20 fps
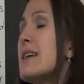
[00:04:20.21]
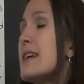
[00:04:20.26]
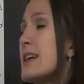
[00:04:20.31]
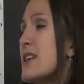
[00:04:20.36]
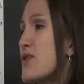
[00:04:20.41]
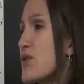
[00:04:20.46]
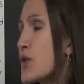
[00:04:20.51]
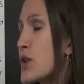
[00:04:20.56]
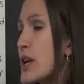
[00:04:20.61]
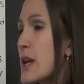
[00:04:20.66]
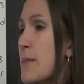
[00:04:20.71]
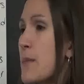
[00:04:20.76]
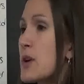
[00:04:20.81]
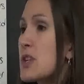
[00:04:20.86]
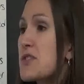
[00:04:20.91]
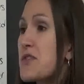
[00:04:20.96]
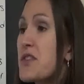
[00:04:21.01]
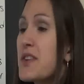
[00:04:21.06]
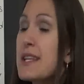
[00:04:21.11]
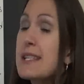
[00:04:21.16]
He really
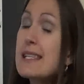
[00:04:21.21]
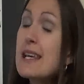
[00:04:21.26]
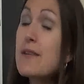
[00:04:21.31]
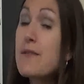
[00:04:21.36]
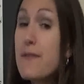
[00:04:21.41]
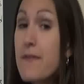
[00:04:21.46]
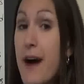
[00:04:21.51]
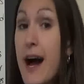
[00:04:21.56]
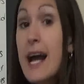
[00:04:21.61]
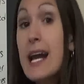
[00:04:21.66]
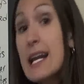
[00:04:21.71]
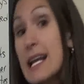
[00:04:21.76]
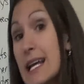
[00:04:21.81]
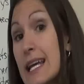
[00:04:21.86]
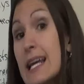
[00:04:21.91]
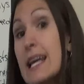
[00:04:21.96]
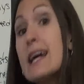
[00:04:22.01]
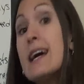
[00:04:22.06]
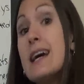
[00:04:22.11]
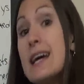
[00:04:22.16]
pushed for this, and
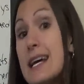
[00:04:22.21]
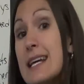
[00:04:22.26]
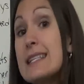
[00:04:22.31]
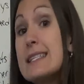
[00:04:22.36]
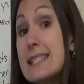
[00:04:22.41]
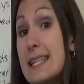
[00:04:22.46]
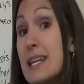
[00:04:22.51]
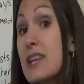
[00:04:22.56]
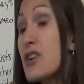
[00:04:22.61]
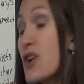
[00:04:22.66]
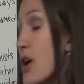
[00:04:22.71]
finally, it did